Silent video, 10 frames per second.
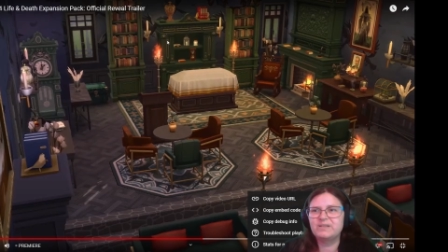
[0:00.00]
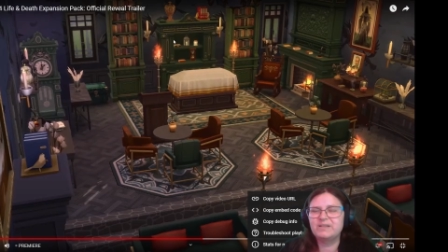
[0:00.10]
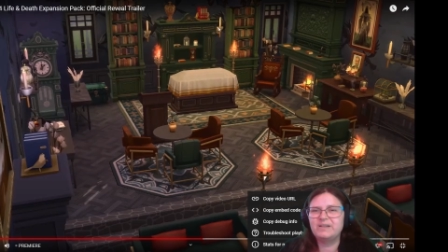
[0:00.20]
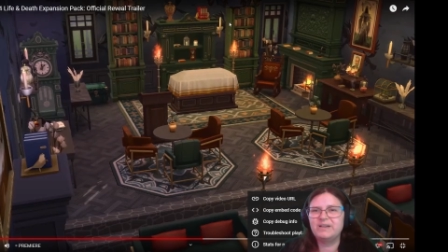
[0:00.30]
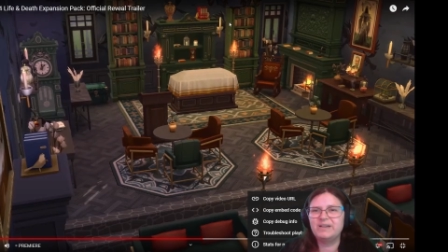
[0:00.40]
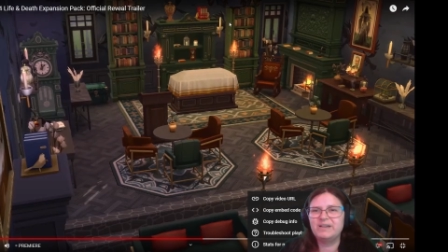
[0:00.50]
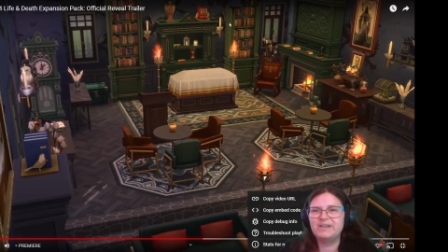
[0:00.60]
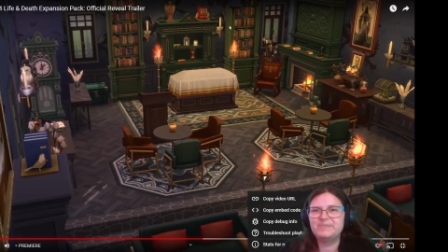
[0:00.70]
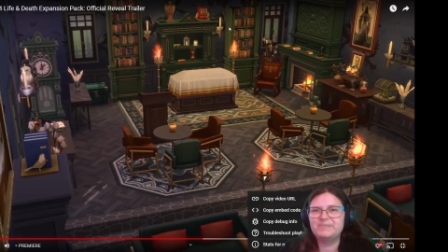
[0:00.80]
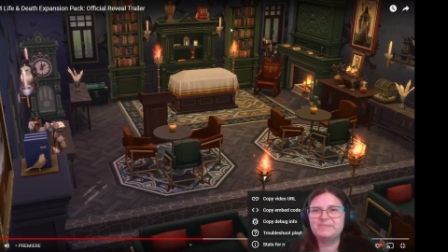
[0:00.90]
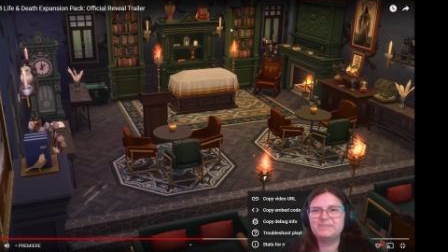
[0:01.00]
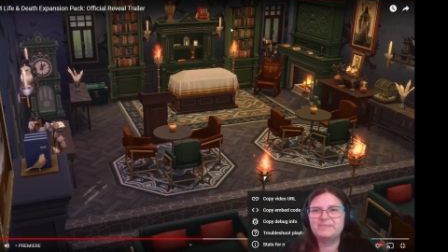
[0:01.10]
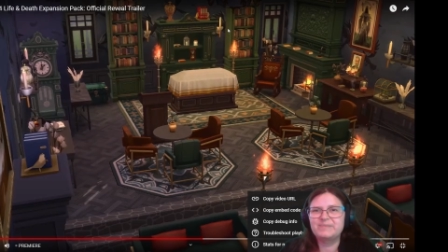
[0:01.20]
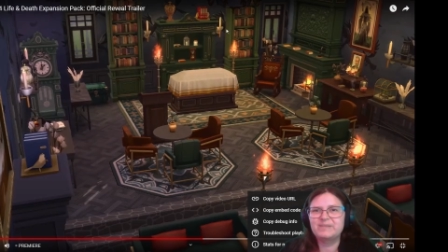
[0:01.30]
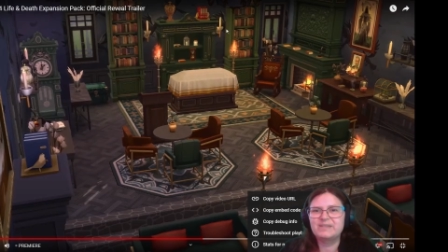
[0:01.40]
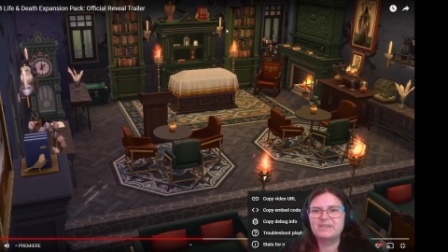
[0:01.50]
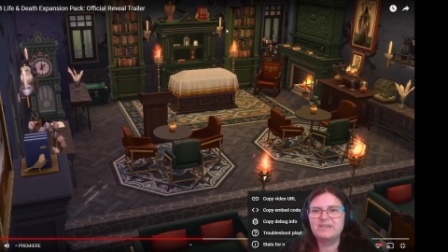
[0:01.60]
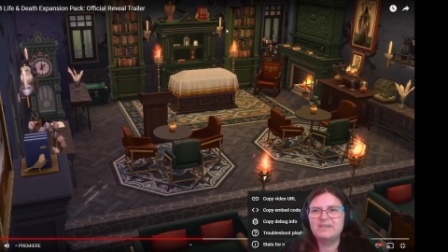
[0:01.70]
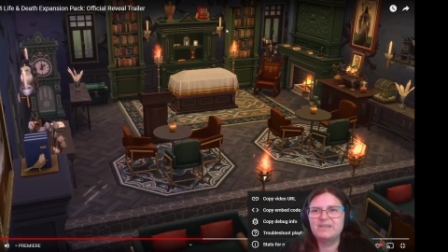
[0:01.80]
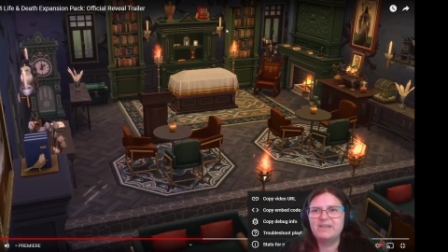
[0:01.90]
um
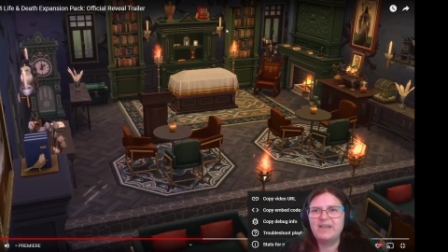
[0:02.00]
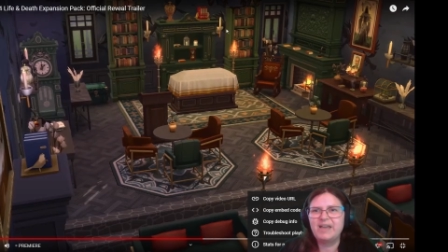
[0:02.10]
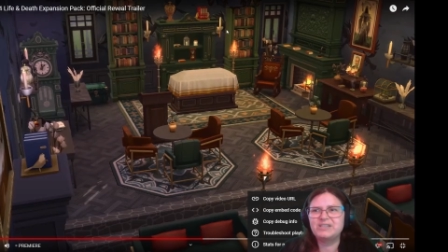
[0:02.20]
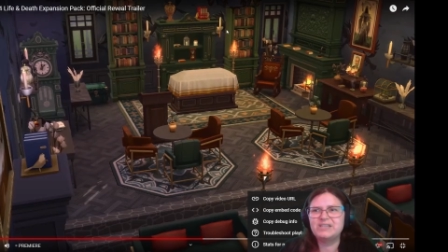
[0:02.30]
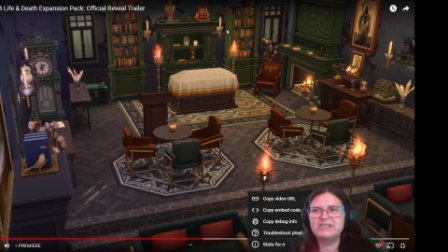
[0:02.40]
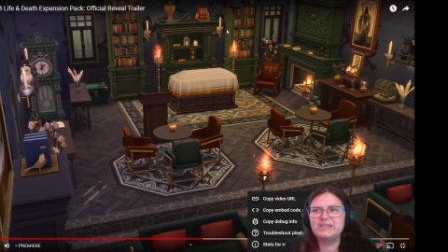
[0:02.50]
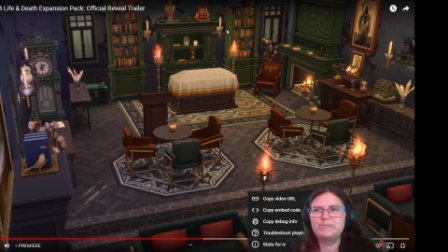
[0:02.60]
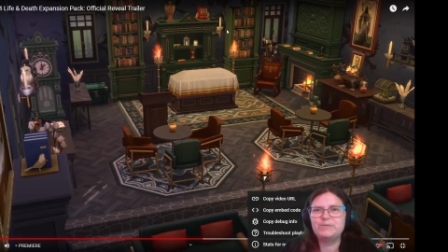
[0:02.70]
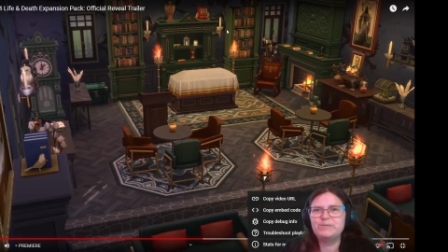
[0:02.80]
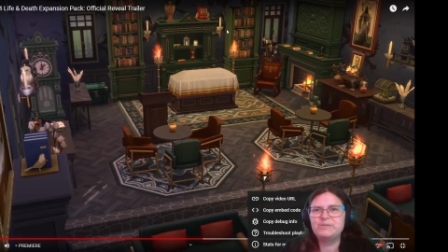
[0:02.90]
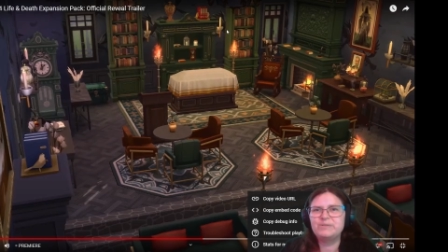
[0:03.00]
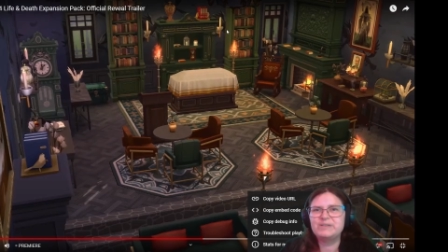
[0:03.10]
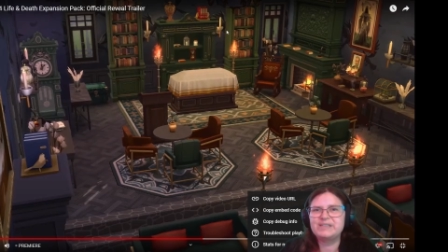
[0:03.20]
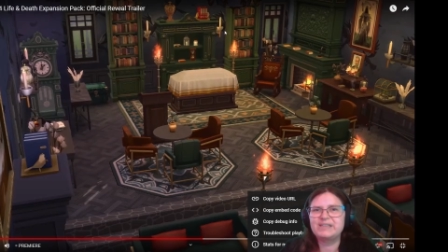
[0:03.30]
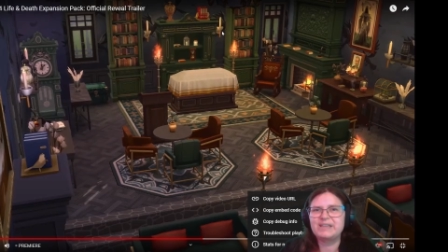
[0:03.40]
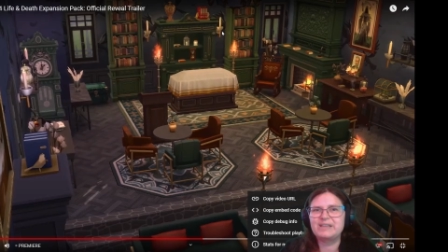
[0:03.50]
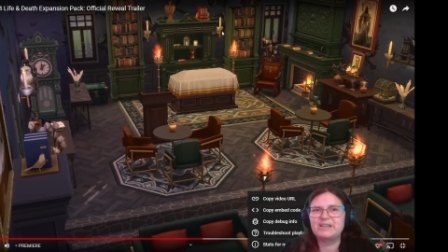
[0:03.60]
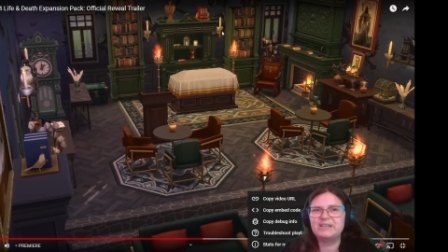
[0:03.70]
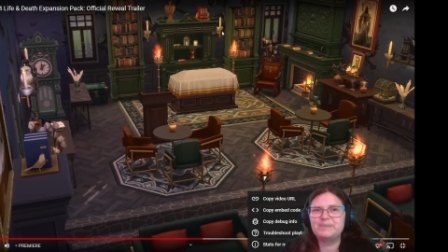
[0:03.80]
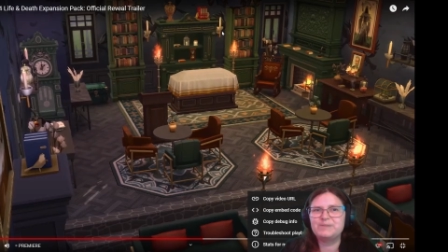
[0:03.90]
Actually, is it a moon or is it like an
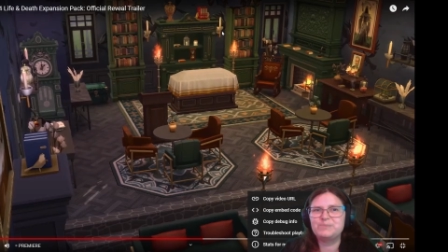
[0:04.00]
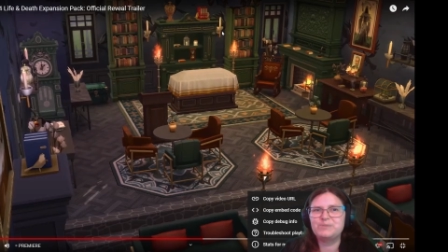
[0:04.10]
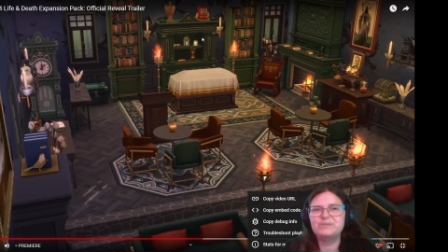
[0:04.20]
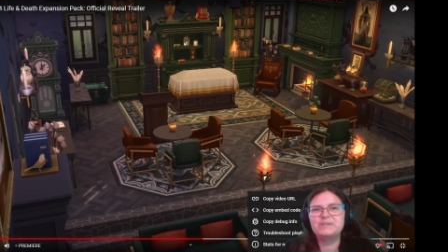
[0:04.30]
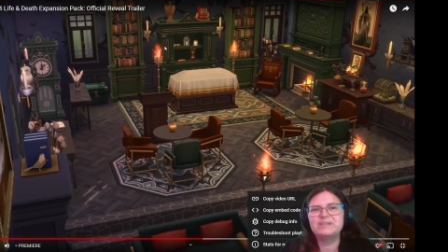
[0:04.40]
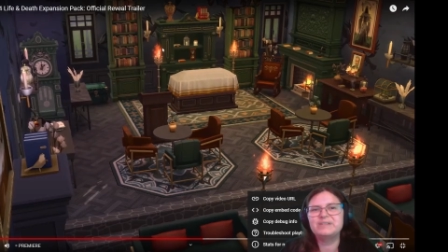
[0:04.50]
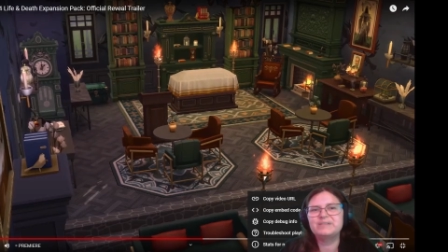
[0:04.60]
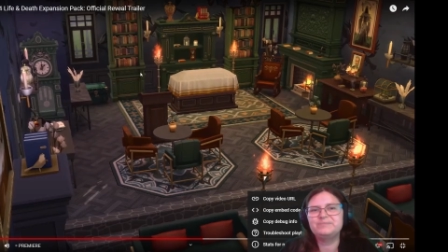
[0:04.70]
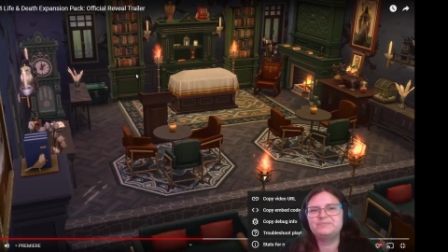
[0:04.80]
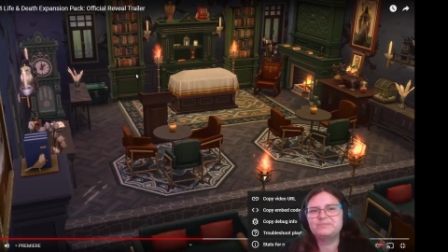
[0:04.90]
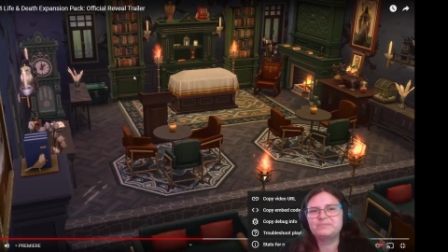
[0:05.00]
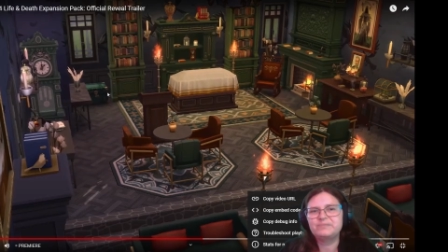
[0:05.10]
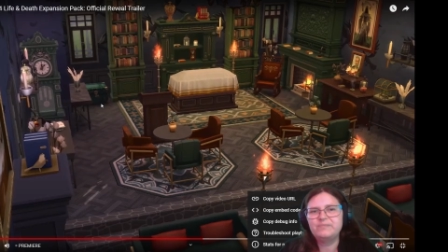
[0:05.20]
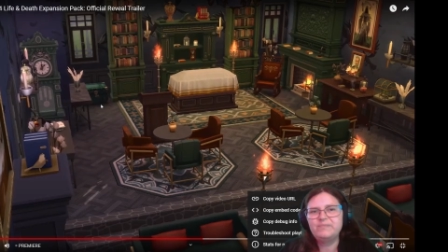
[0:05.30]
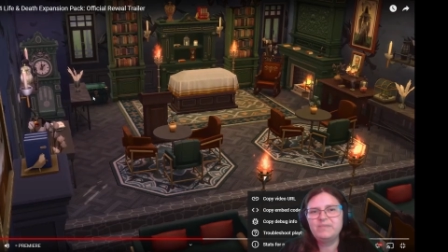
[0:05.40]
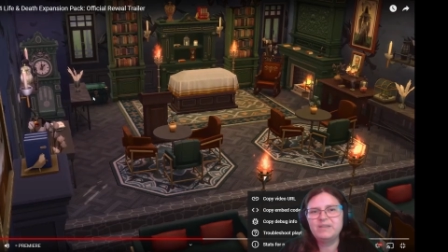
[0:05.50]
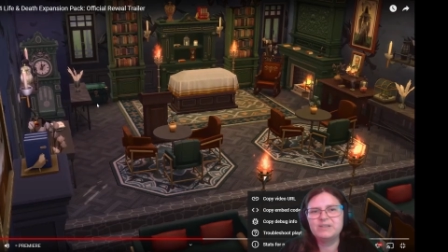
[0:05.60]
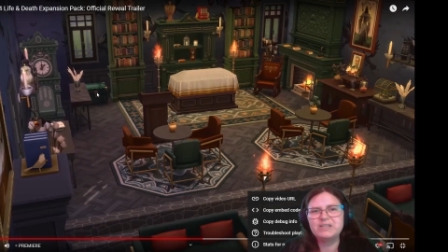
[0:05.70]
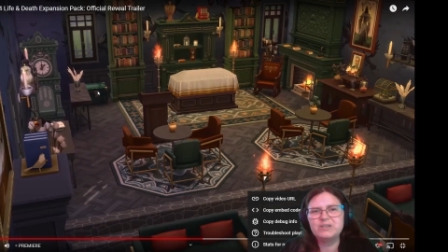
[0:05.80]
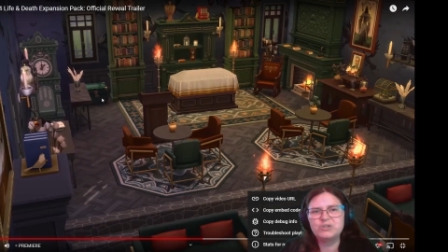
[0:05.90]
eclipse moon?
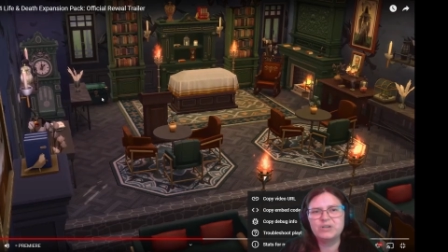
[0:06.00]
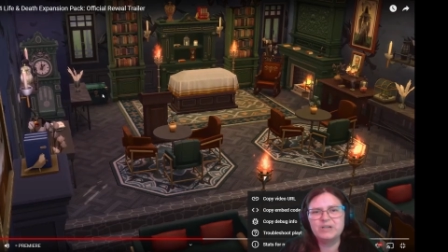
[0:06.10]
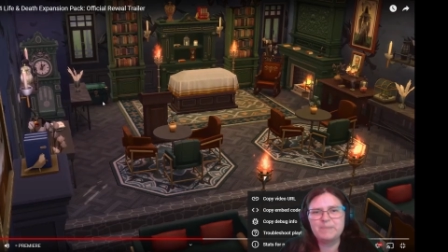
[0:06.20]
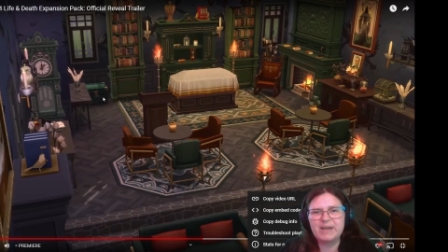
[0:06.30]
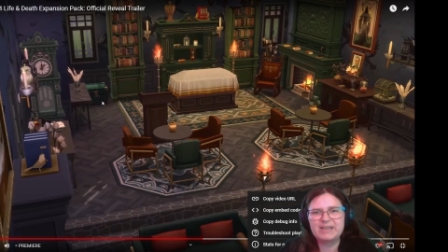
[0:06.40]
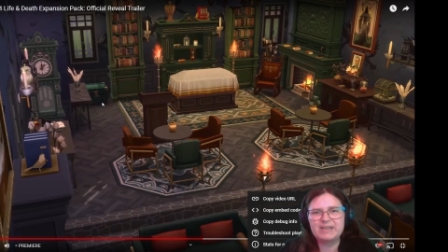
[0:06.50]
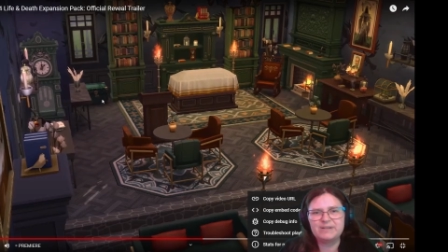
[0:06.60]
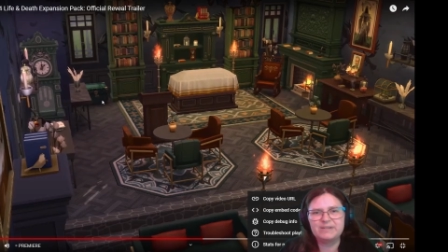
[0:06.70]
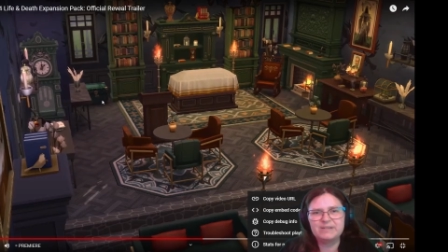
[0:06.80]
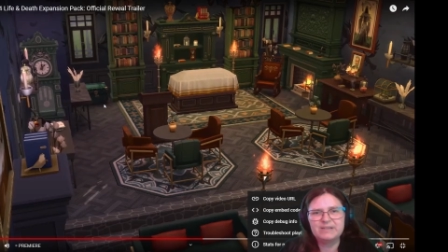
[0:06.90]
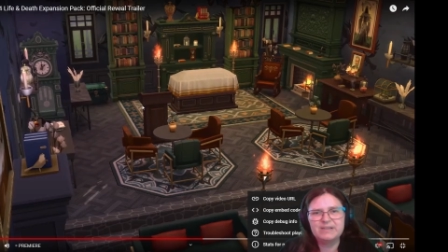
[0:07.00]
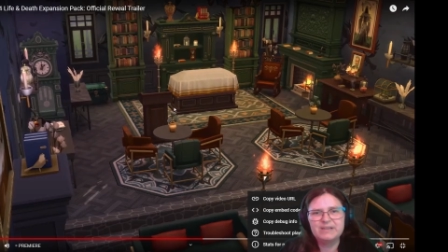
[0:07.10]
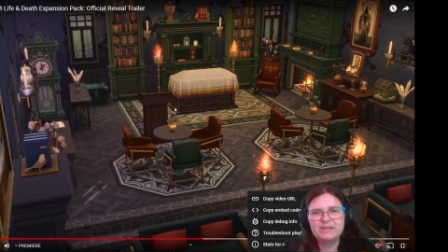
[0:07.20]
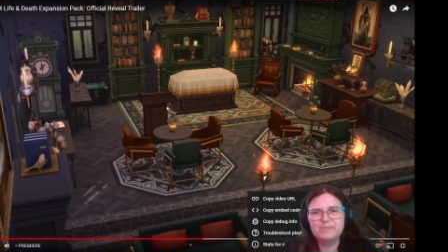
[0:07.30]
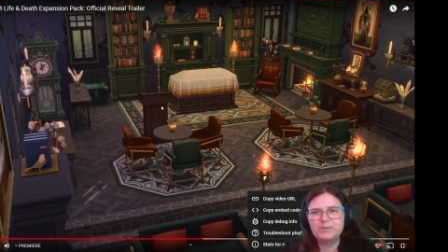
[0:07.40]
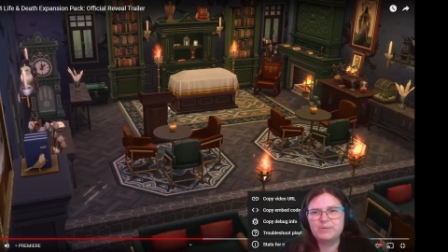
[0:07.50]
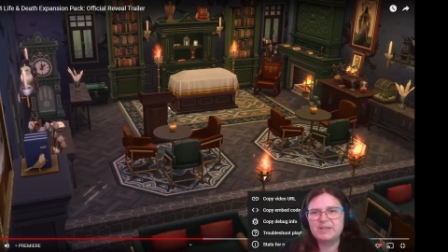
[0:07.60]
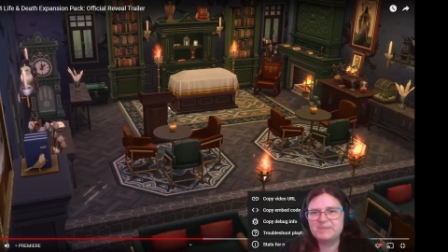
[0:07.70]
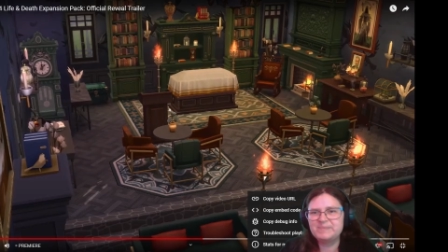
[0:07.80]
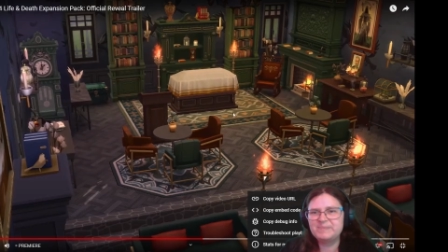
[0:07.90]
There's a little trunk back here.
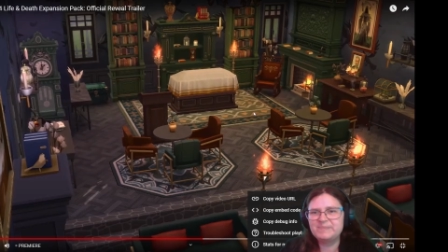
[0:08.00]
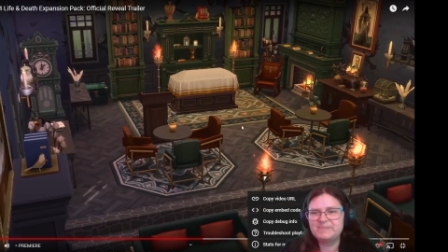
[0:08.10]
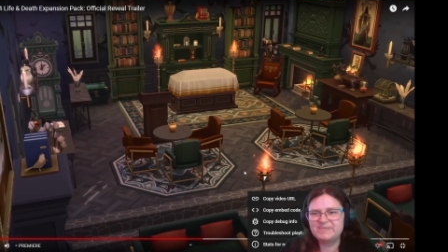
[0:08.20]
Podium.